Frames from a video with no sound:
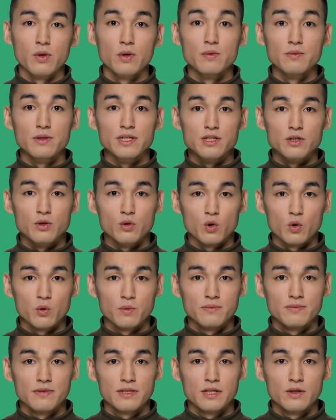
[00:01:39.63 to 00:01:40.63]
will make your
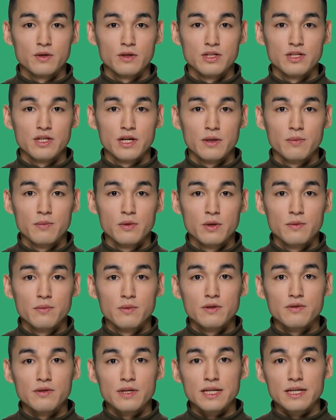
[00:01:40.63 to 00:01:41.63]
home theater setup
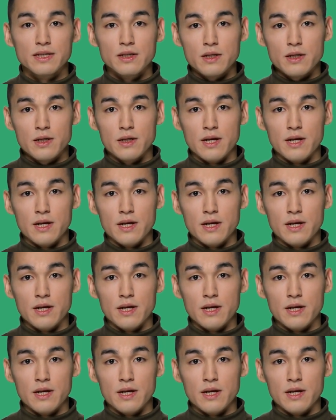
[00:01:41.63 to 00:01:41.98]
complete,